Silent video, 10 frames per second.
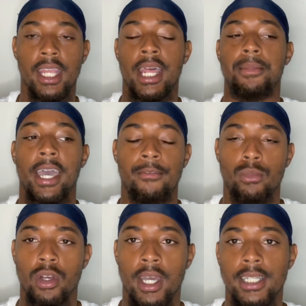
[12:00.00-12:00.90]
and I'm going to have
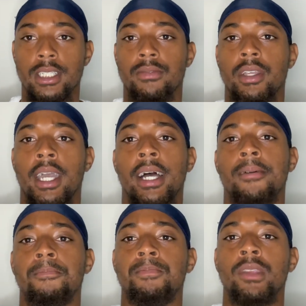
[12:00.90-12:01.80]
more content for y'all.
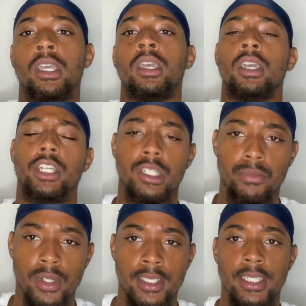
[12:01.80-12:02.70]
It's your
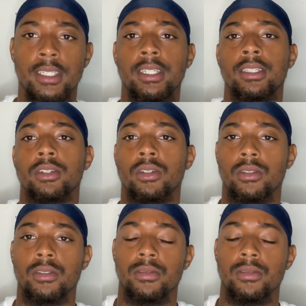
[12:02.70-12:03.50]
boy TC Talks.